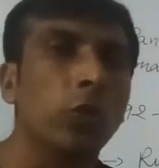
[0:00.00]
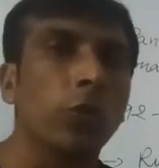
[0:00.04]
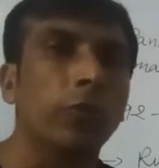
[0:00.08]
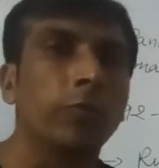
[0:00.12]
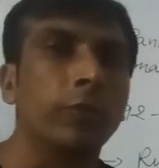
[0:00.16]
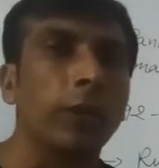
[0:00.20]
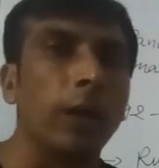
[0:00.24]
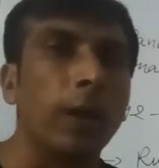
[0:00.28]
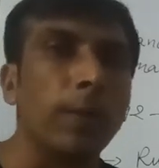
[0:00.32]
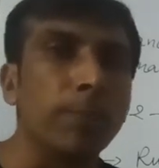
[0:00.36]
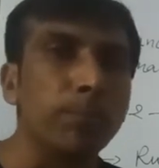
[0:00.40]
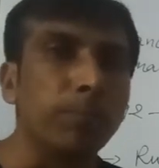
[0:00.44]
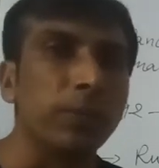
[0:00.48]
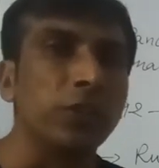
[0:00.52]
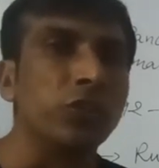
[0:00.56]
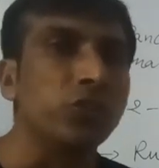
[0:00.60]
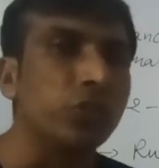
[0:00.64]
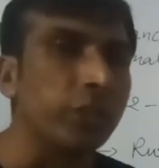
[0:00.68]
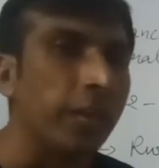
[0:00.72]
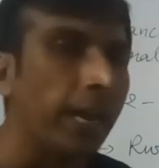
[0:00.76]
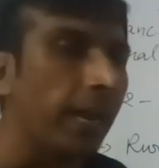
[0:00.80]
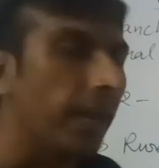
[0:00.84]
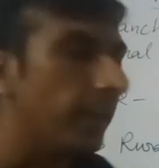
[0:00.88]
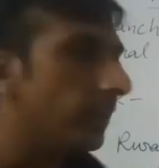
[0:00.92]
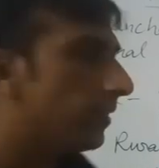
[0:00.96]
of gram
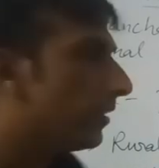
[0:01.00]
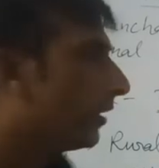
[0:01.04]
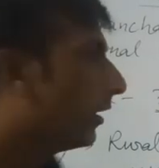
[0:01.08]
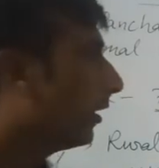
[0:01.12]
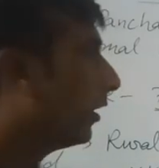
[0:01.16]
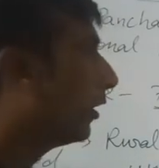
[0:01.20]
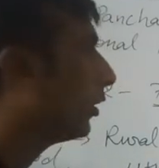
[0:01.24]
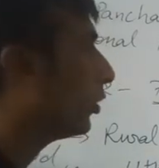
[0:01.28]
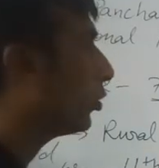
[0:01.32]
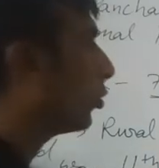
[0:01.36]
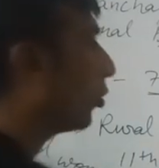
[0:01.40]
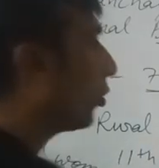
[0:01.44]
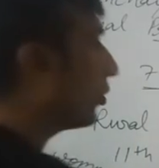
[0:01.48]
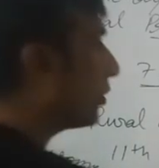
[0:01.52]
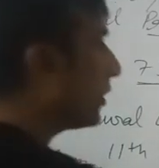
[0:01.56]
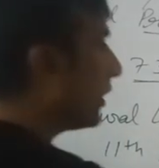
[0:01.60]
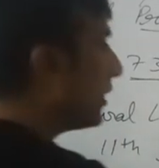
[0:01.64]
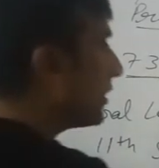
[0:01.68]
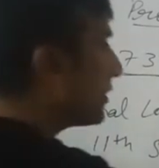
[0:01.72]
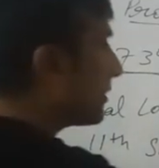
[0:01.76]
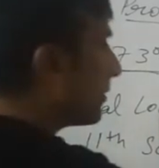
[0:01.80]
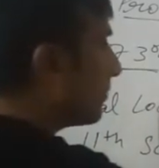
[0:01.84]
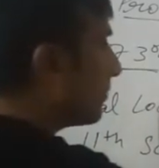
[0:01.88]
panchayat, total